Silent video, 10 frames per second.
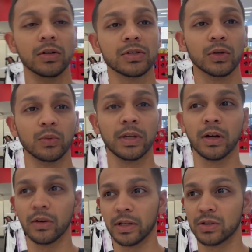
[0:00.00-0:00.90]
So we
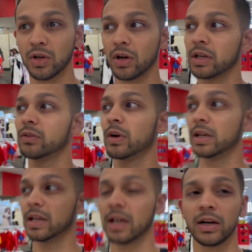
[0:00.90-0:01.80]
are in Target right
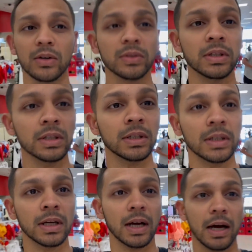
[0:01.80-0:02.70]
now.
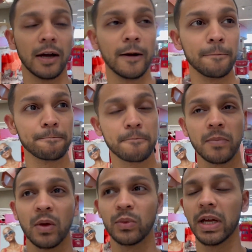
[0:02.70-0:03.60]
Um,
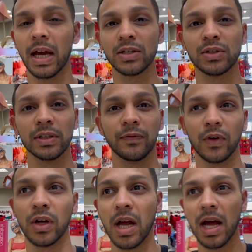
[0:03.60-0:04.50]
we actually
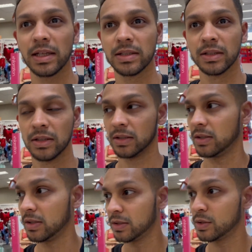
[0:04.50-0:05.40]
forgot
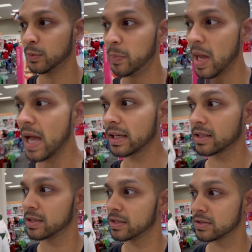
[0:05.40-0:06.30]
to pack
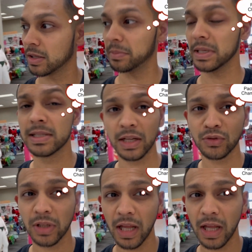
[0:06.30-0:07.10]
some essential